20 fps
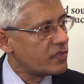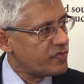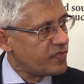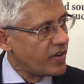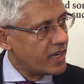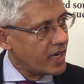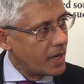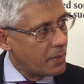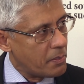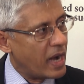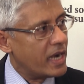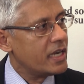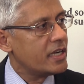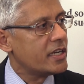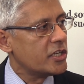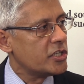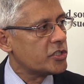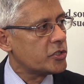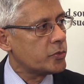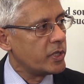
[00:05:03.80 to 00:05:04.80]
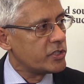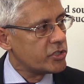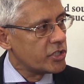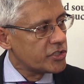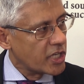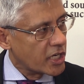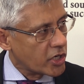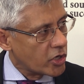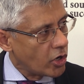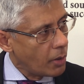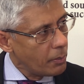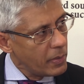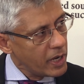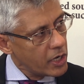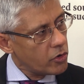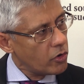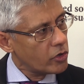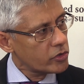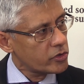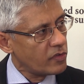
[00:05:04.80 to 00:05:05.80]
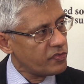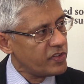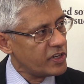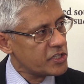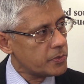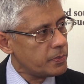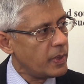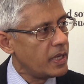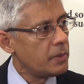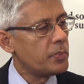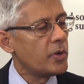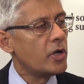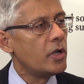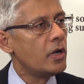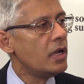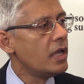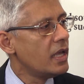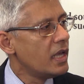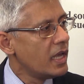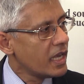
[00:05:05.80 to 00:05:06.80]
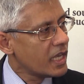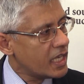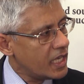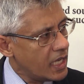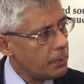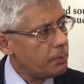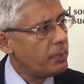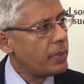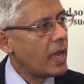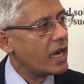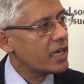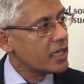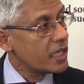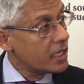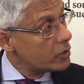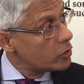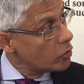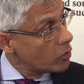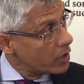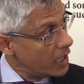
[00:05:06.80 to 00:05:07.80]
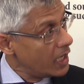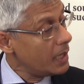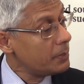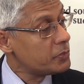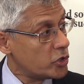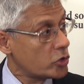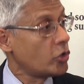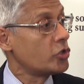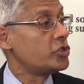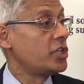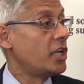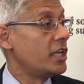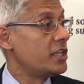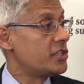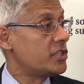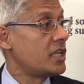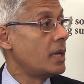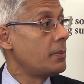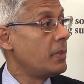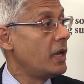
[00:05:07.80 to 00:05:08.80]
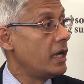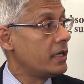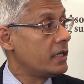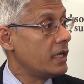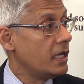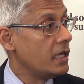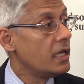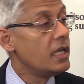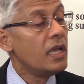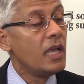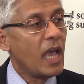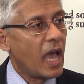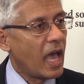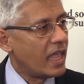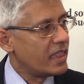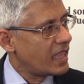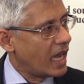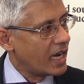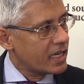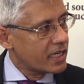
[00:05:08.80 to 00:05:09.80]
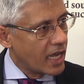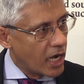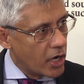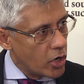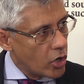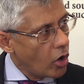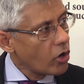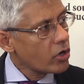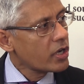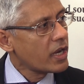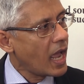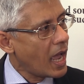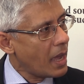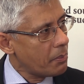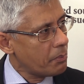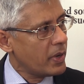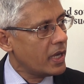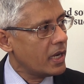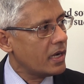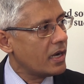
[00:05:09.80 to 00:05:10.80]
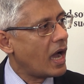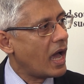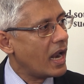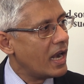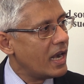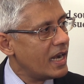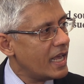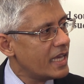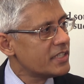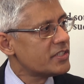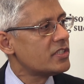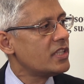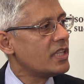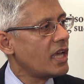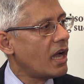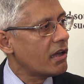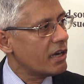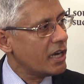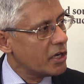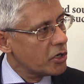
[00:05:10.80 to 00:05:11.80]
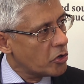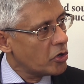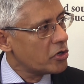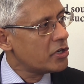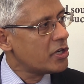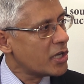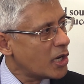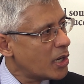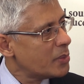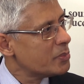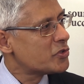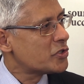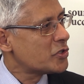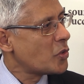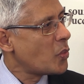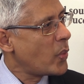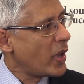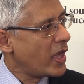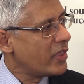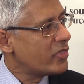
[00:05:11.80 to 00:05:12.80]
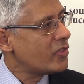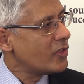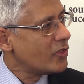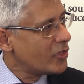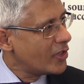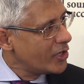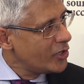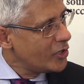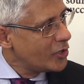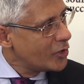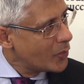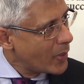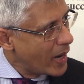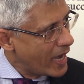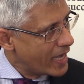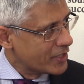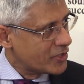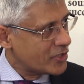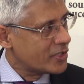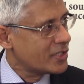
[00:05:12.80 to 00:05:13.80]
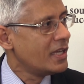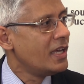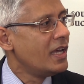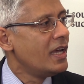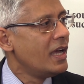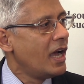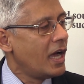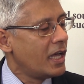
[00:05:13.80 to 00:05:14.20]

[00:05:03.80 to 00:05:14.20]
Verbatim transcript: on the fundamentals, which is economic growth of its people, keep and to keep social stability. And that cannot happen unless they are in good terms with the U S.